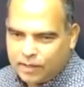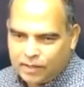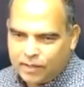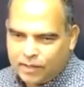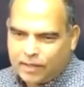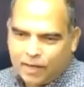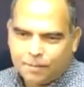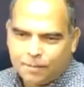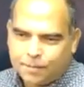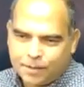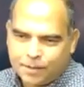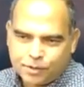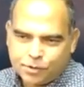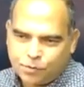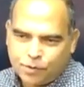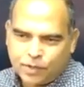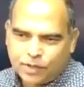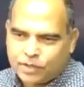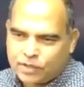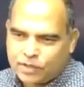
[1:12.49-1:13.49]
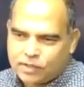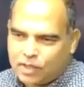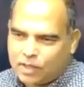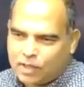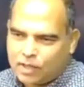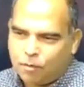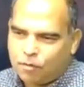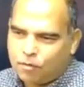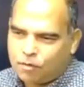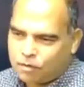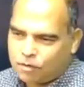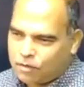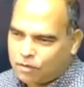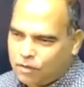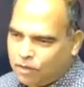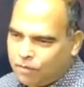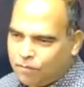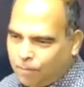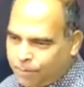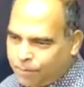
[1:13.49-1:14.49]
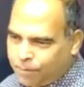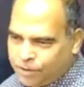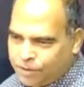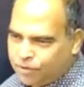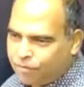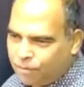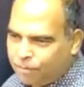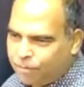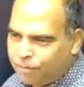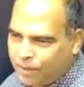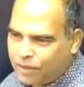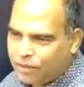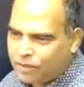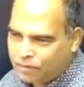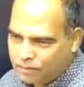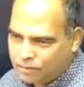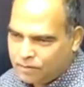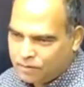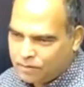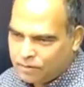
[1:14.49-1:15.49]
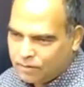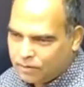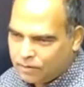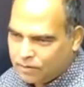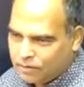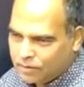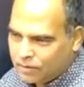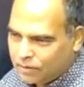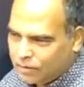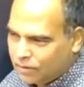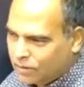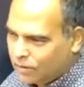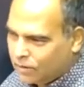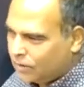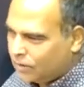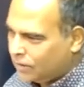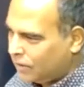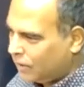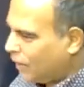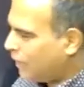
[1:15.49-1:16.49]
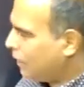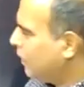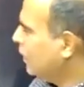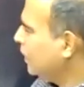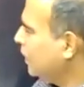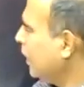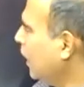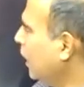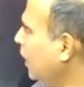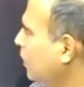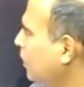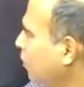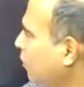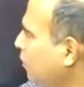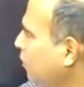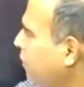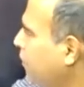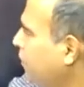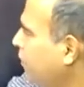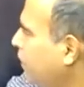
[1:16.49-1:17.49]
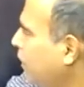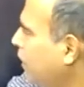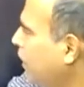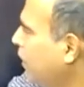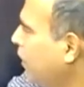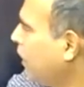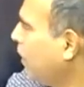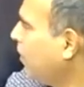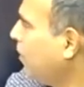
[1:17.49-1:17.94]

Data interpretation questions are about information from data. And this is sales of